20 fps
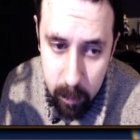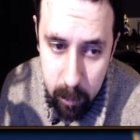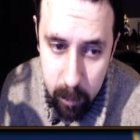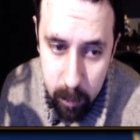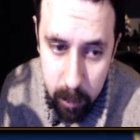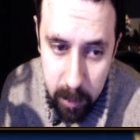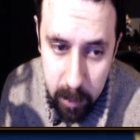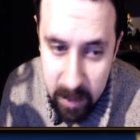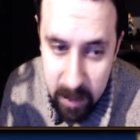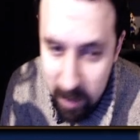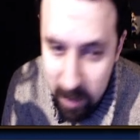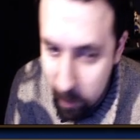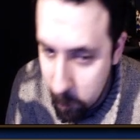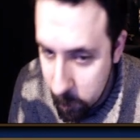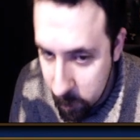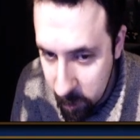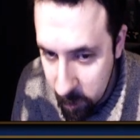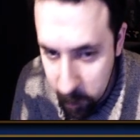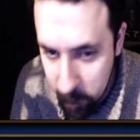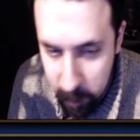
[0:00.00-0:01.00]
Rest STMR
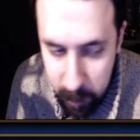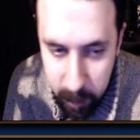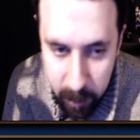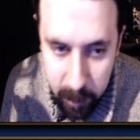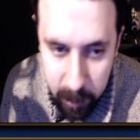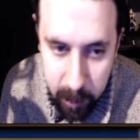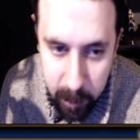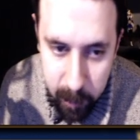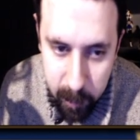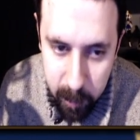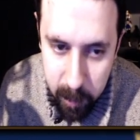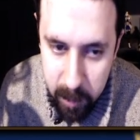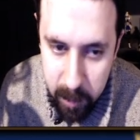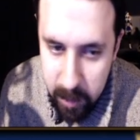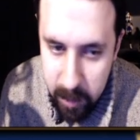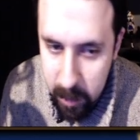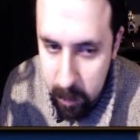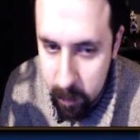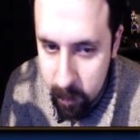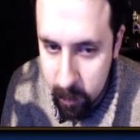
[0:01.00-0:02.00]
really really only good for
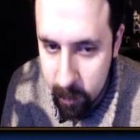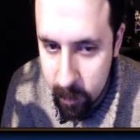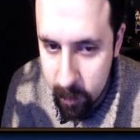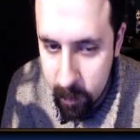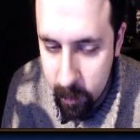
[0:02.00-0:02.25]
herself.